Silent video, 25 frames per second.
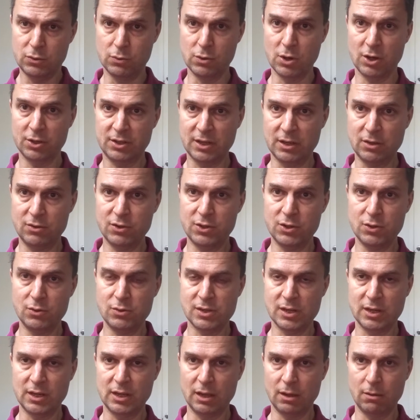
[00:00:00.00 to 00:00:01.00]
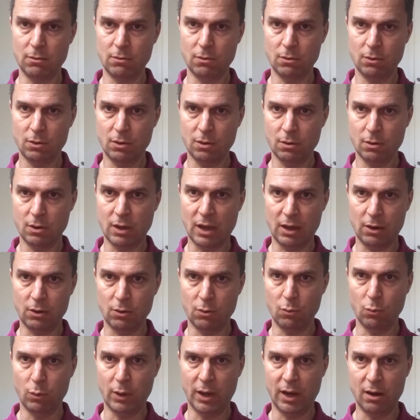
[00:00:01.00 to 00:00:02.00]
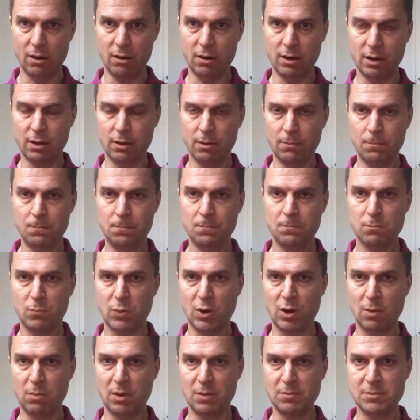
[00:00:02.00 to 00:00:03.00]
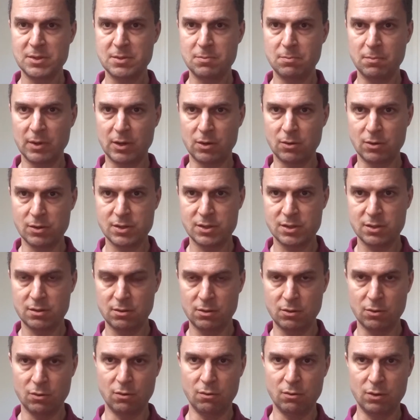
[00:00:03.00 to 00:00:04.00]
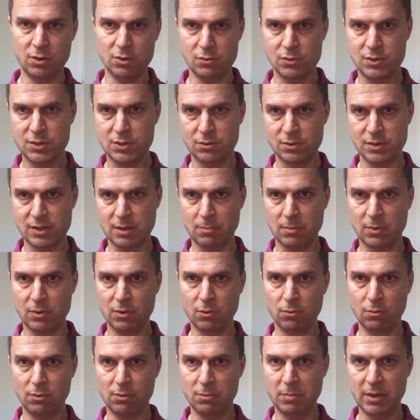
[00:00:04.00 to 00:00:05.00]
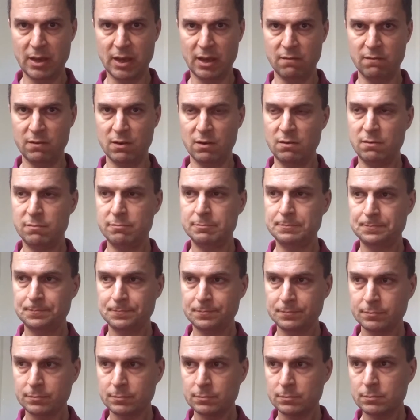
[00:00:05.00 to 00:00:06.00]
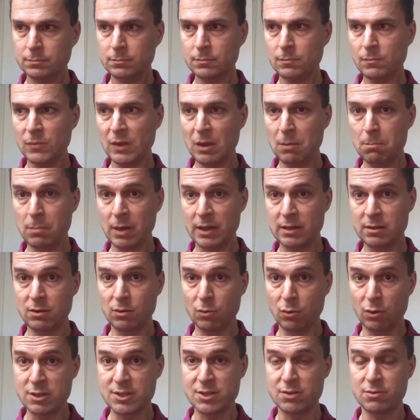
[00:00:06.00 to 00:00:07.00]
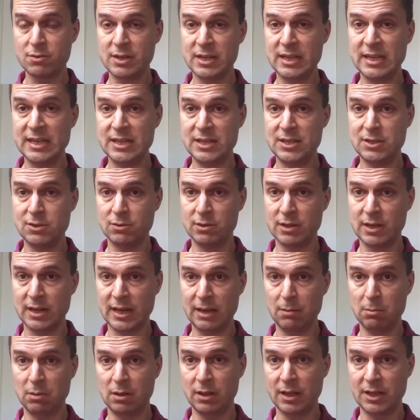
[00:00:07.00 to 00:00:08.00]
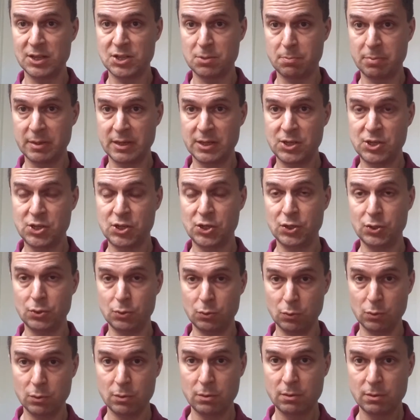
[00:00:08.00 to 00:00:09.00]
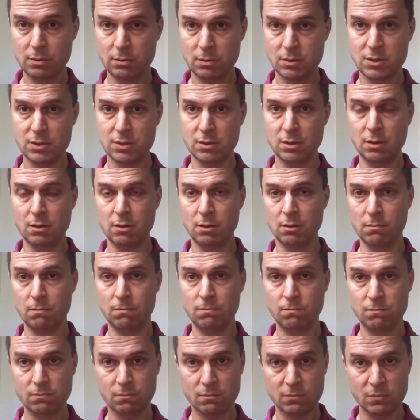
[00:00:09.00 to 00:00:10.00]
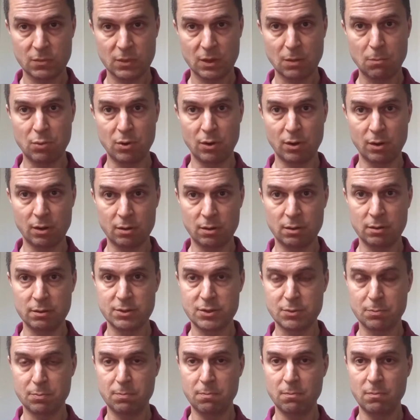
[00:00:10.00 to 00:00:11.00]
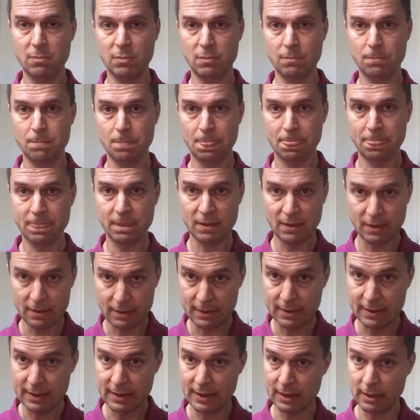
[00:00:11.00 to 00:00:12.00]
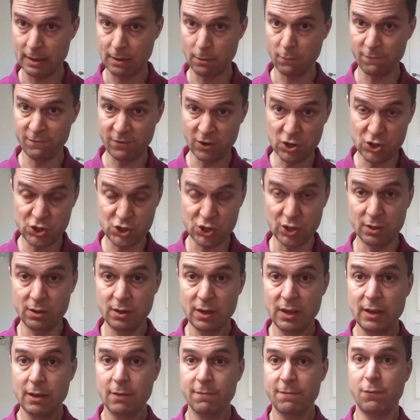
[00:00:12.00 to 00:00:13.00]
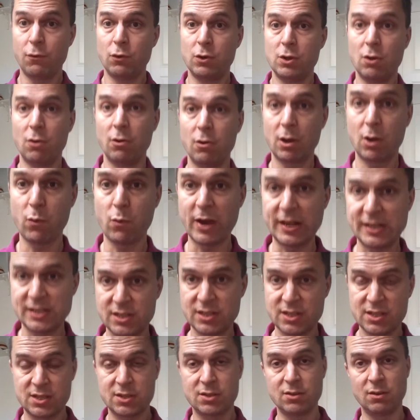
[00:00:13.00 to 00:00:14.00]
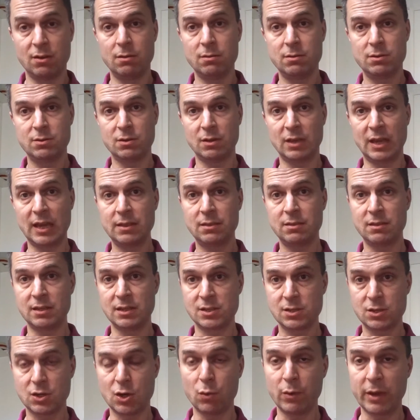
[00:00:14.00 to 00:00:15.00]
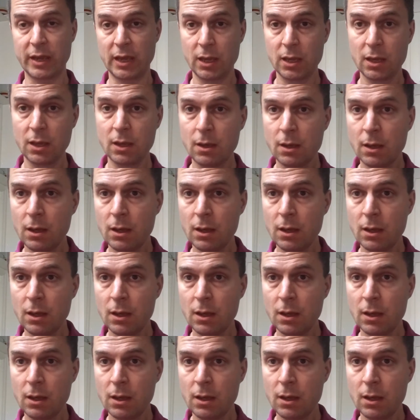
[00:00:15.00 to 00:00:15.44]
not introduce any kind of weird problems because you're used to some old behavior. But you also need to enable HTTP2 protocols version for your requests to get this going.